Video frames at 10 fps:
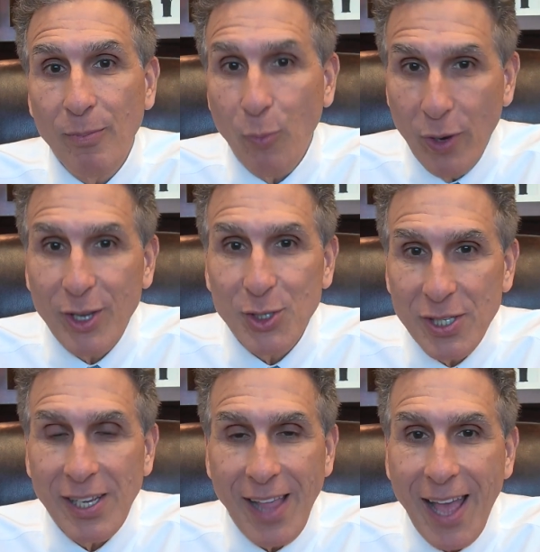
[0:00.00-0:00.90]
we could
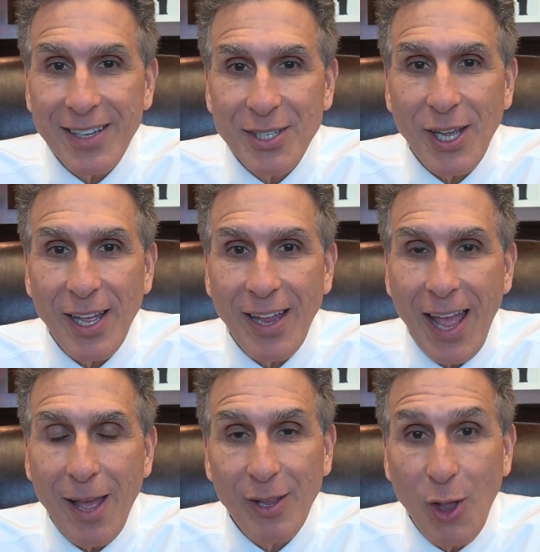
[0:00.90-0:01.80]
see that
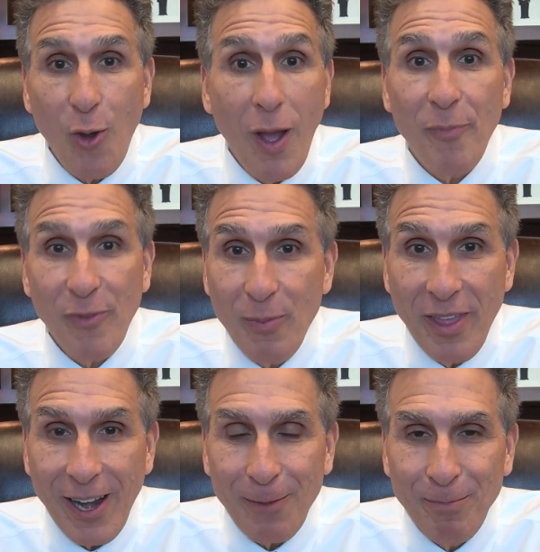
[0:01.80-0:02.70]
go up from
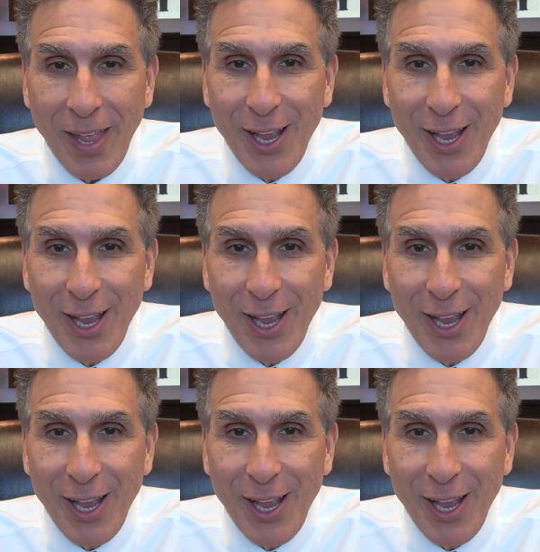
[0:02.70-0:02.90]
there.